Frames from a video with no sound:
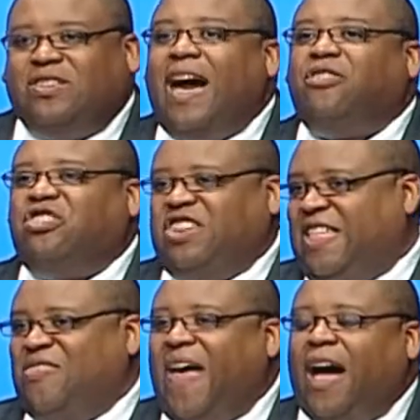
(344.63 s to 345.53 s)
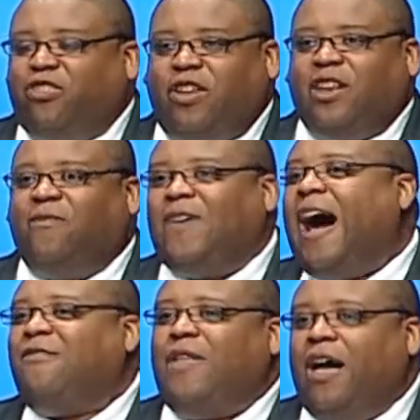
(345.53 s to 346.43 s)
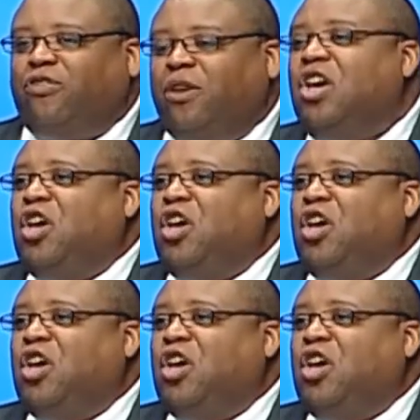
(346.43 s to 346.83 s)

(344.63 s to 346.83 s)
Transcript: down to 10,000, down to 5,000.